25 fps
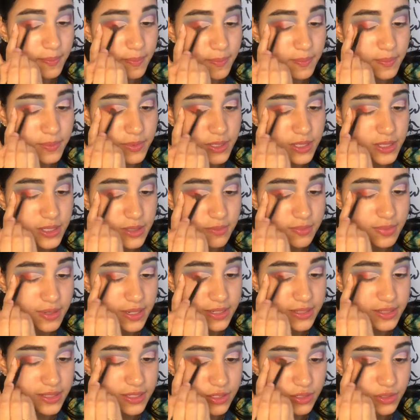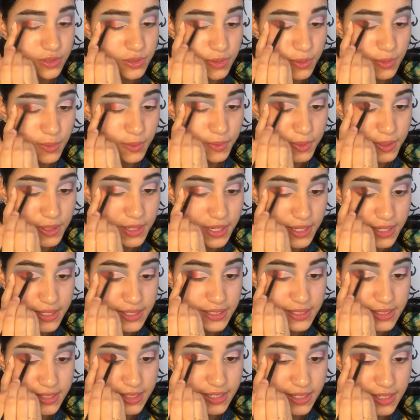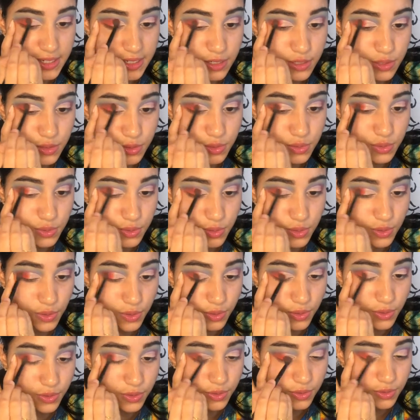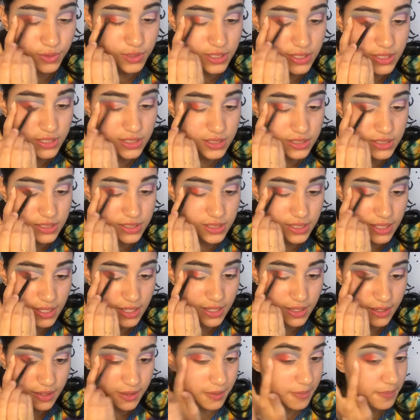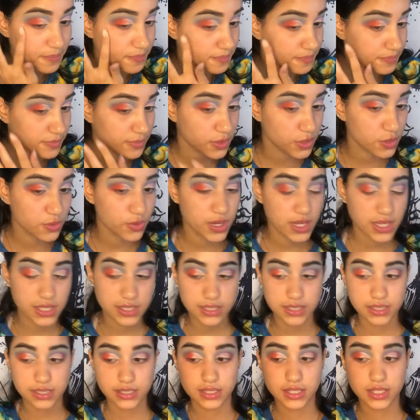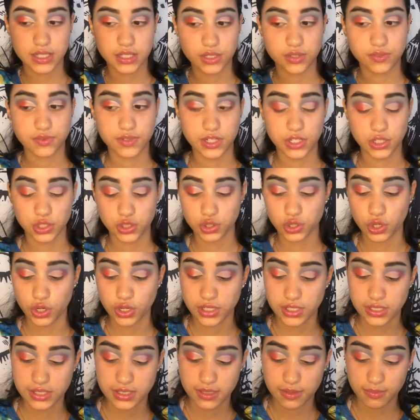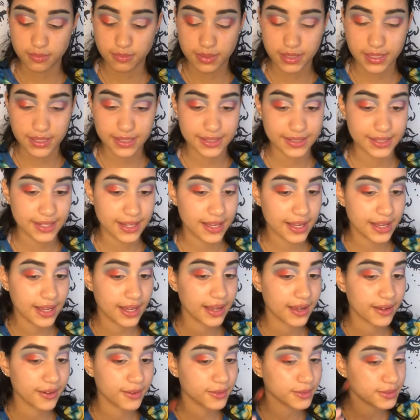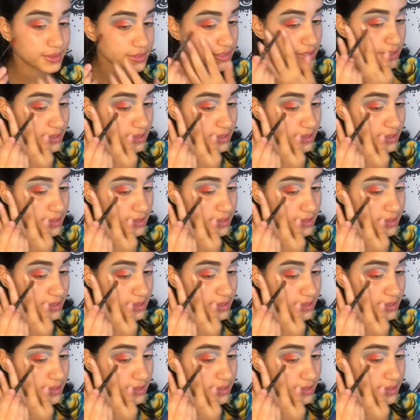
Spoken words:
just blended so nicely into the crease. Like, you guys can see it's already starting to blend out.